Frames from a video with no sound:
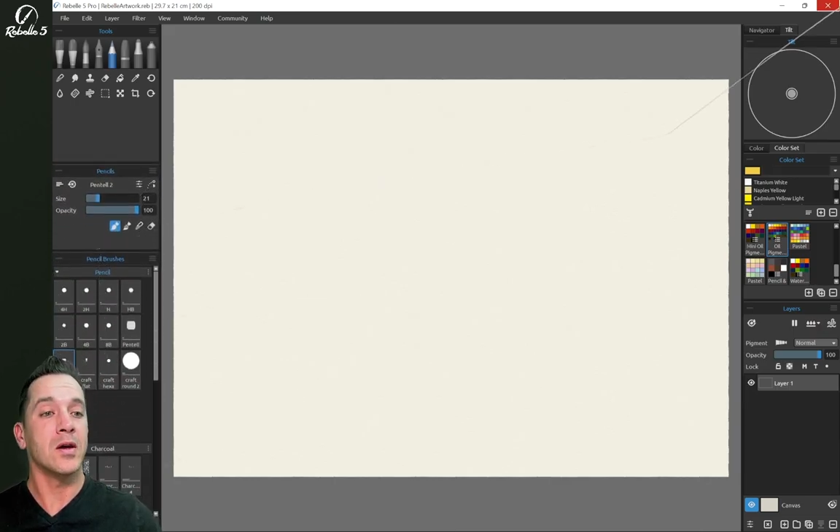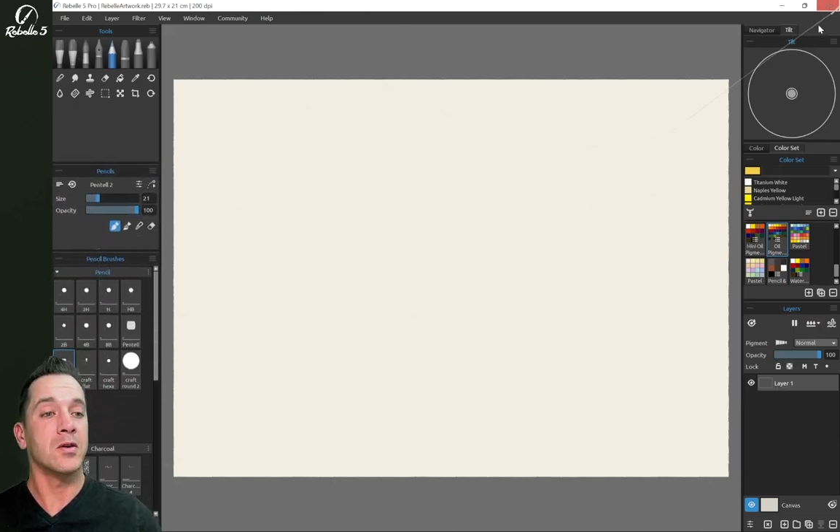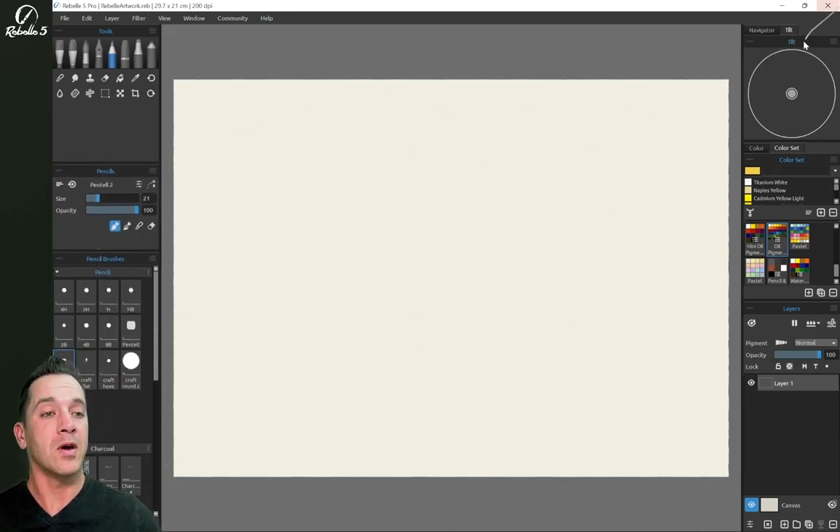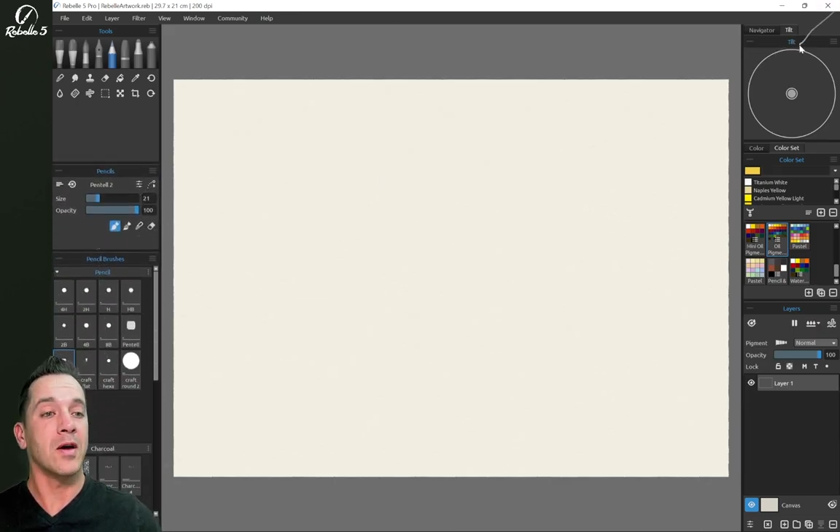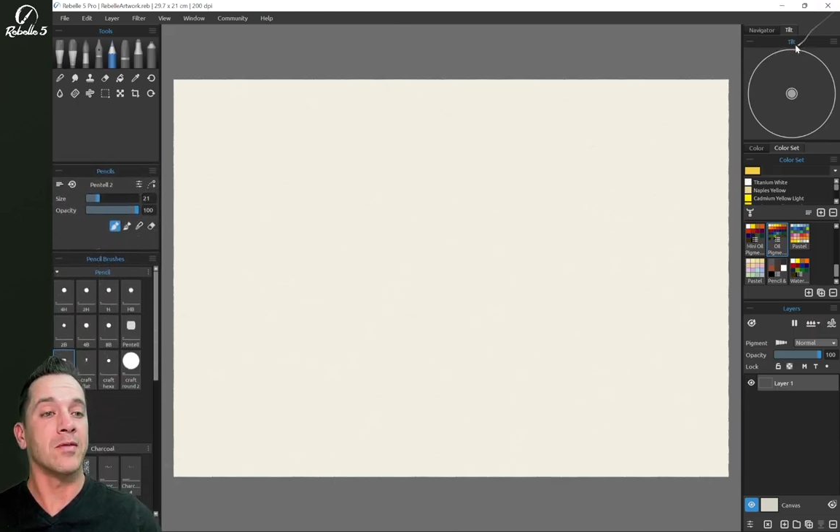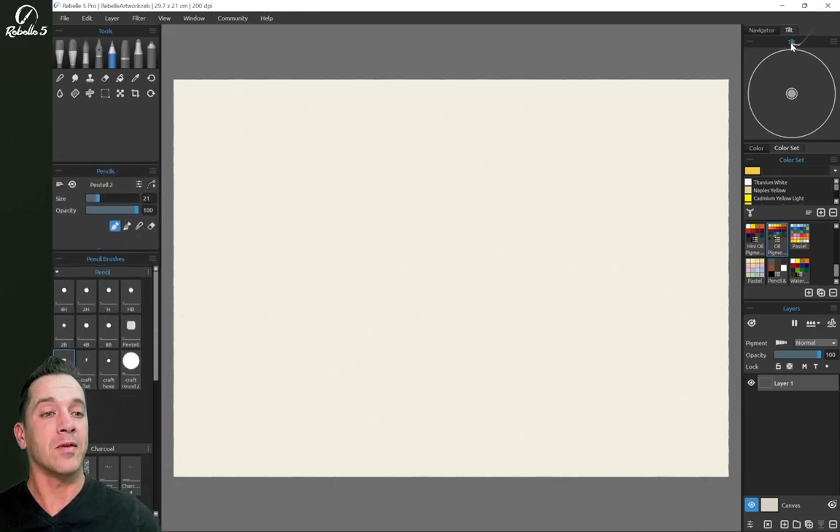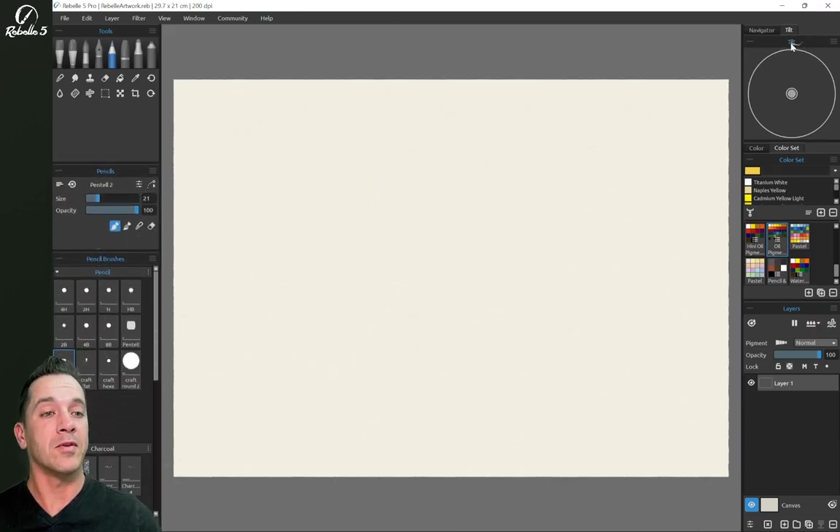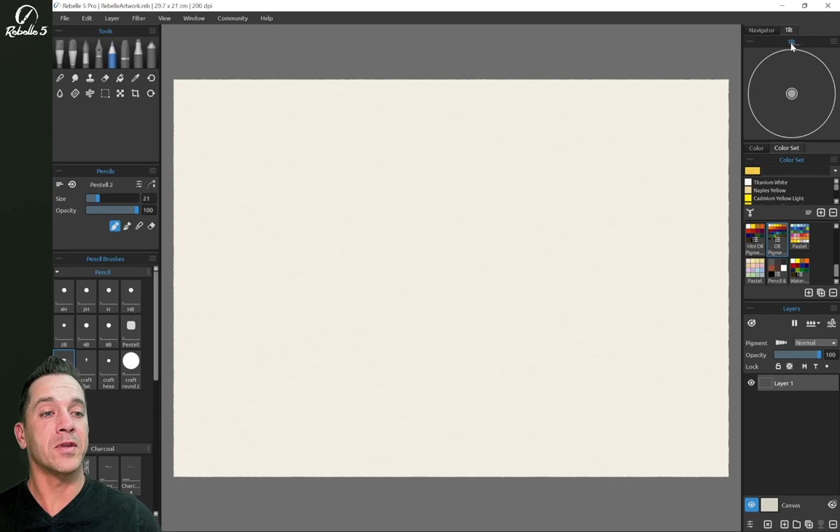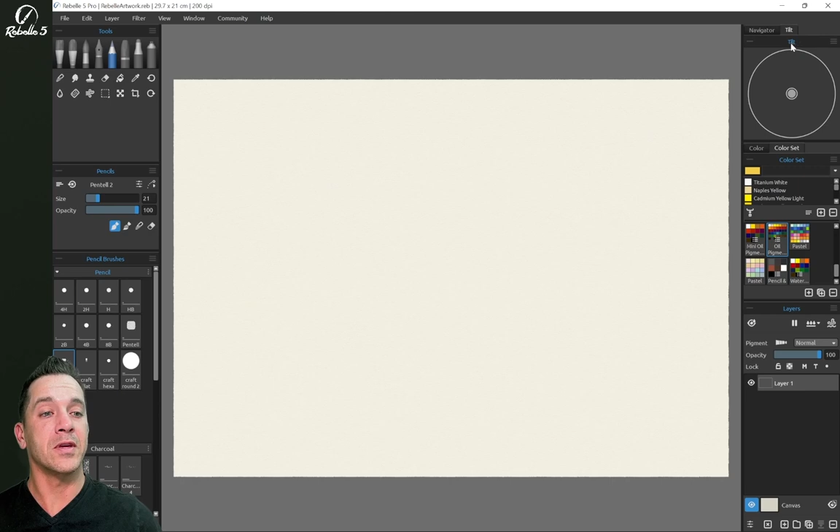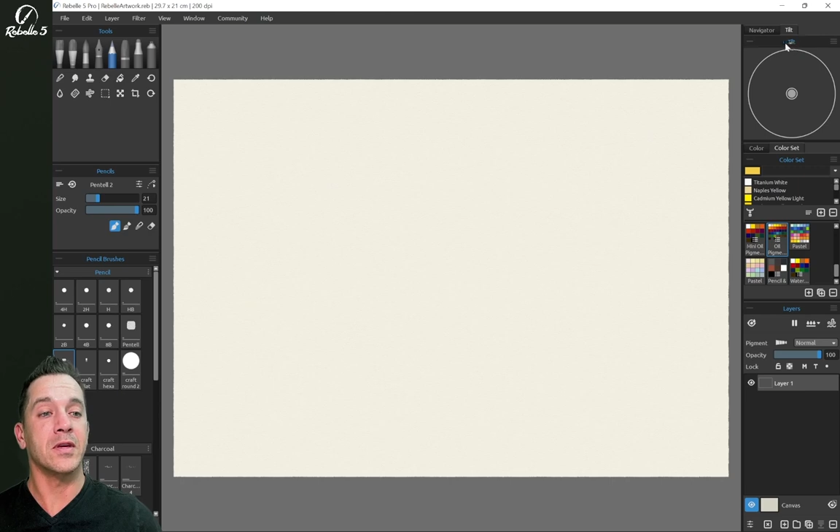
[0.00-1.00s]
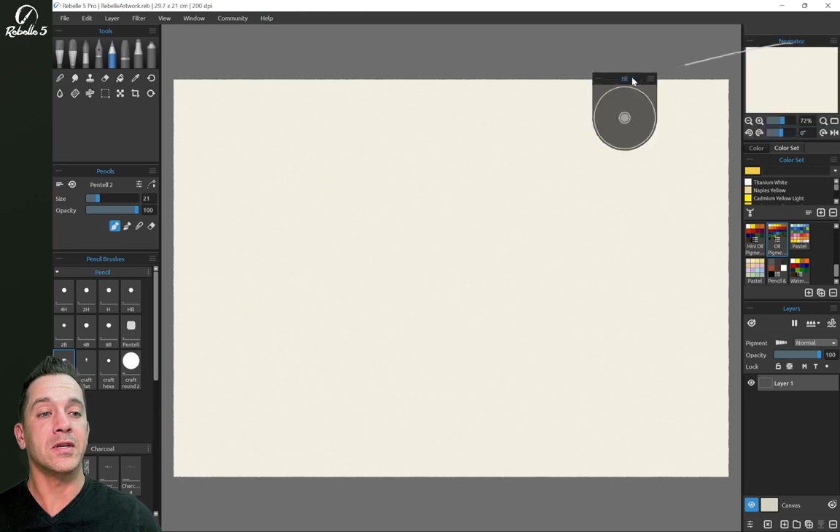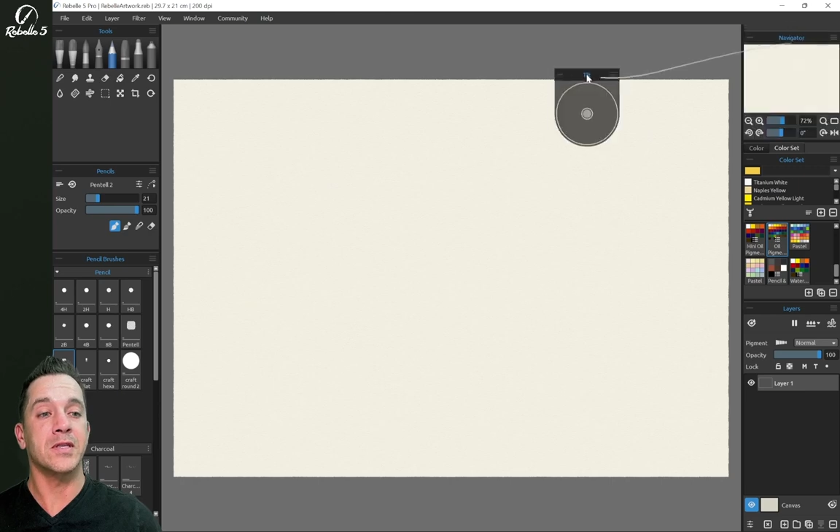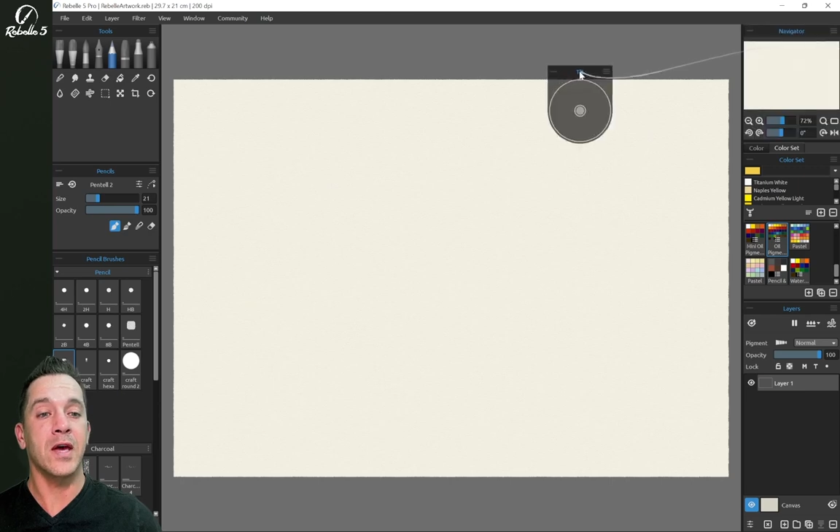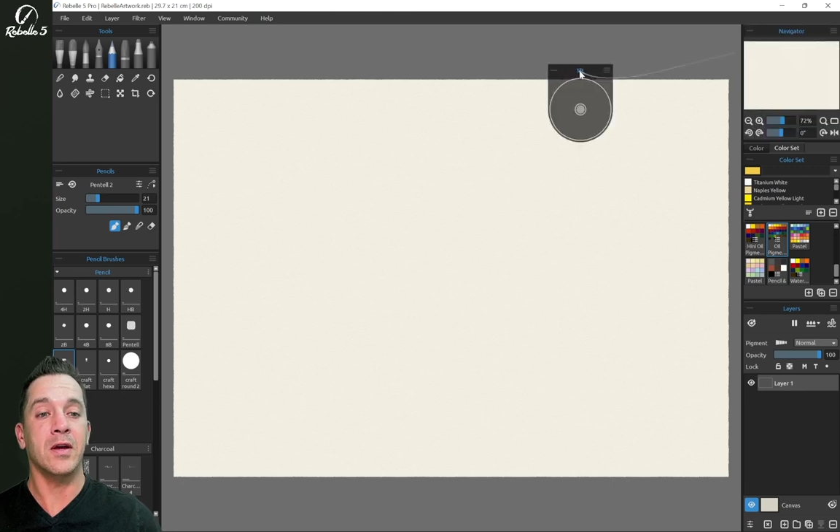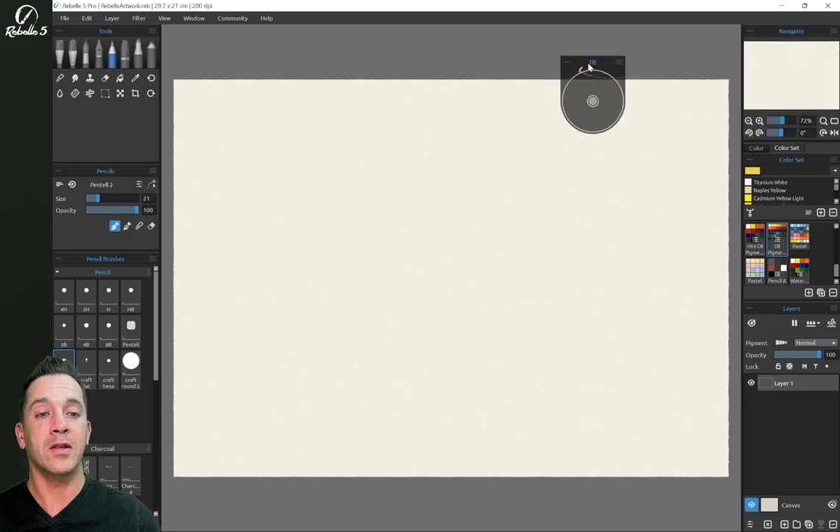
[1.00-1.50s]
you have everything
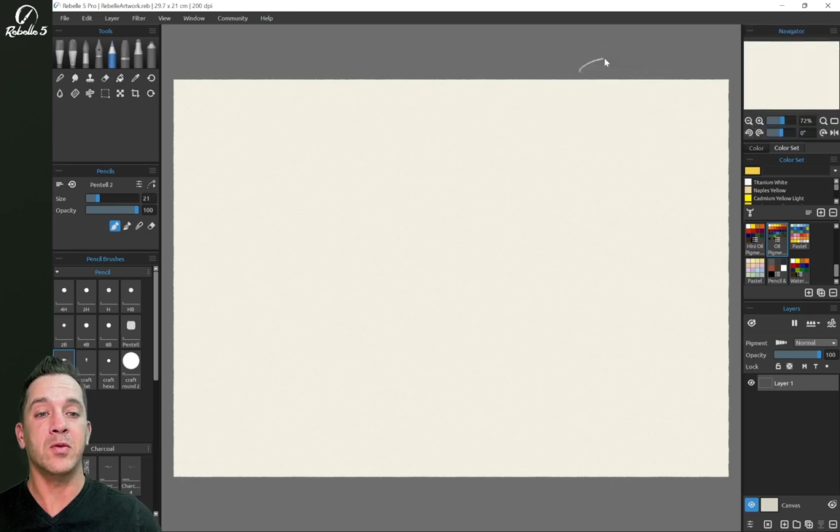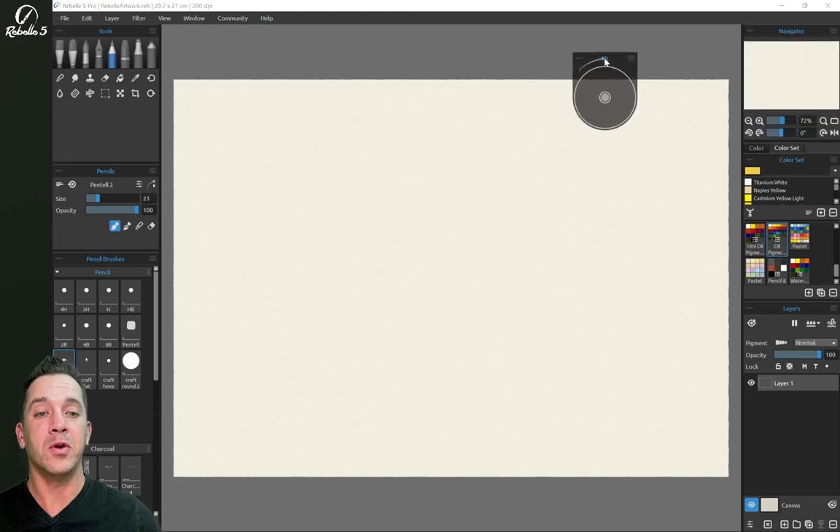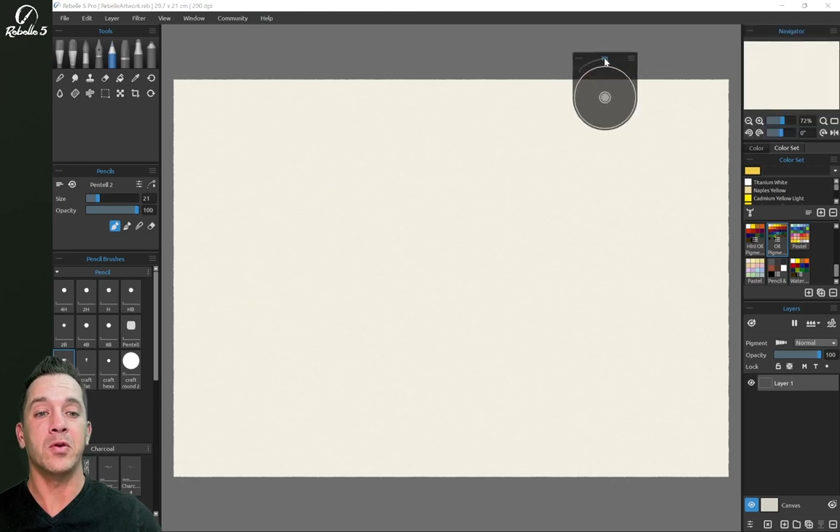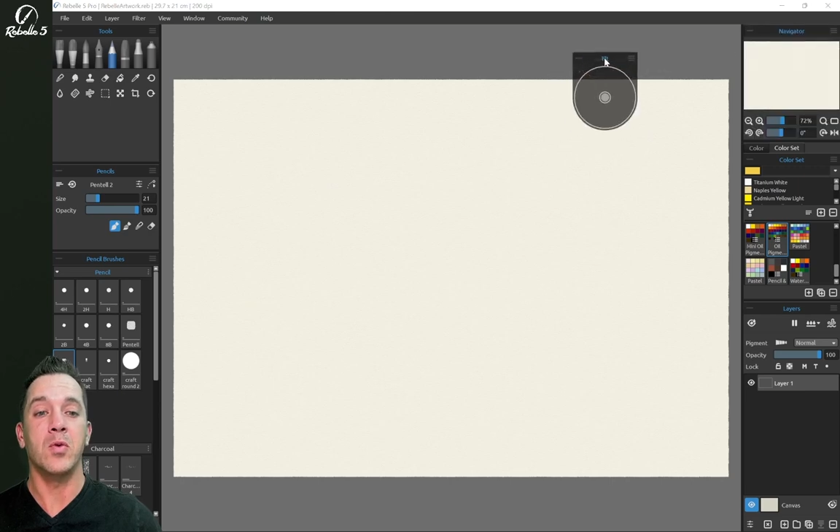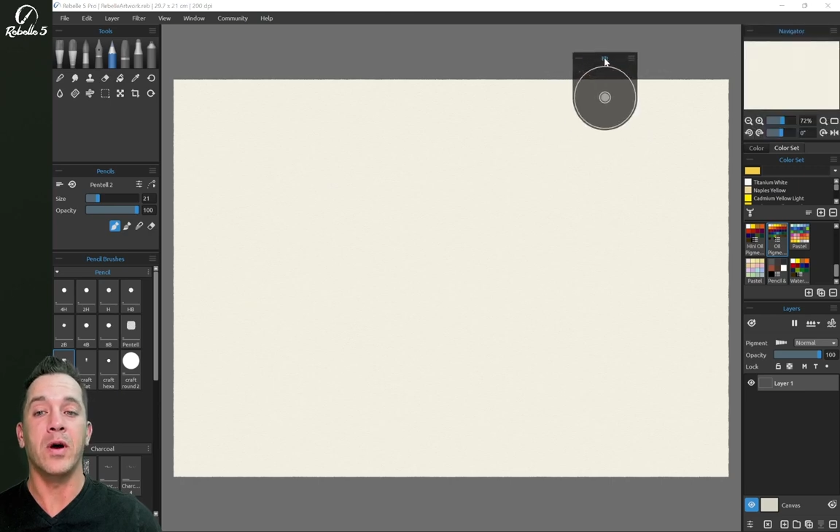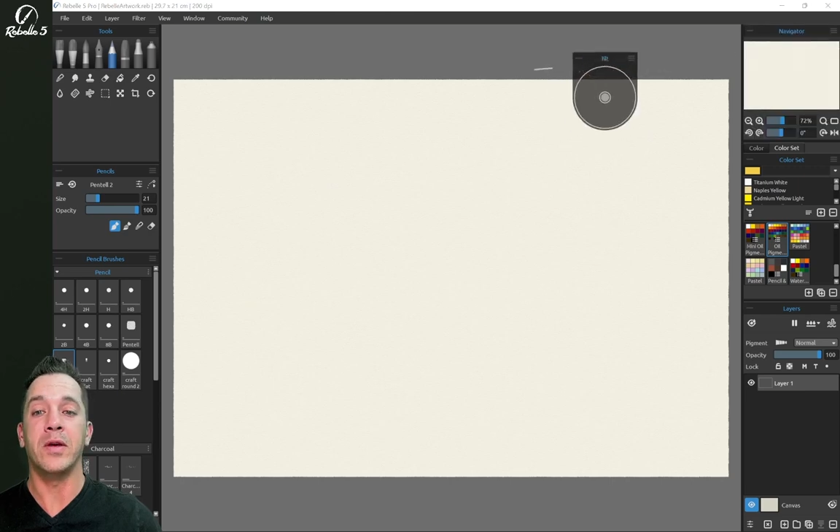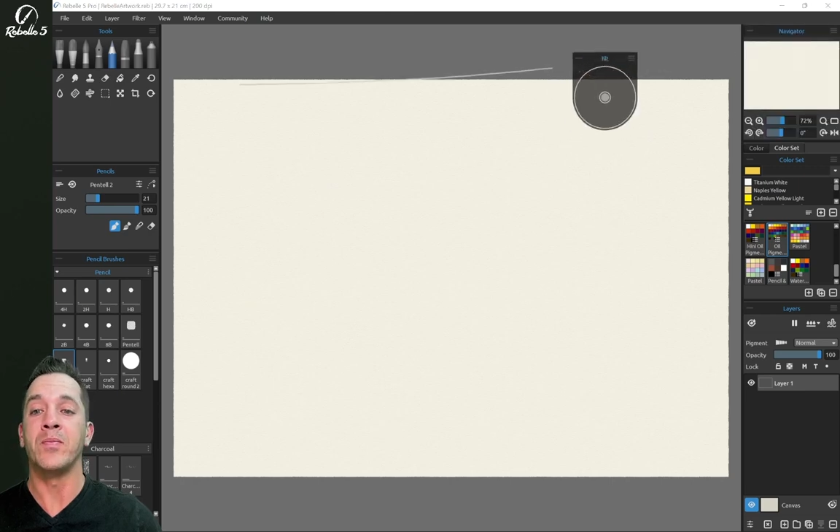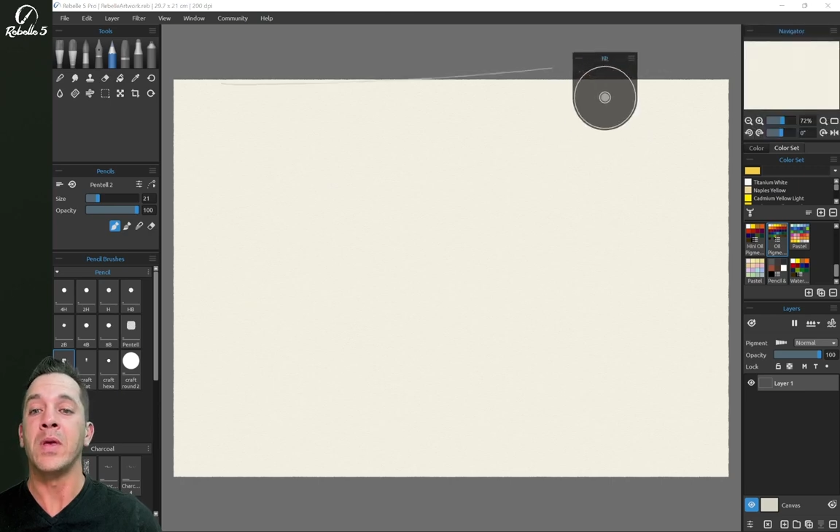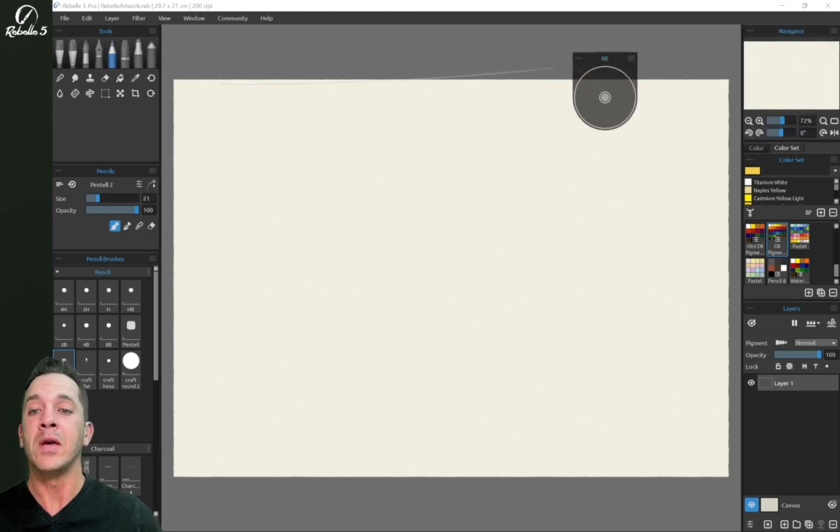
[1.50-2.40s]
exactly where you want it,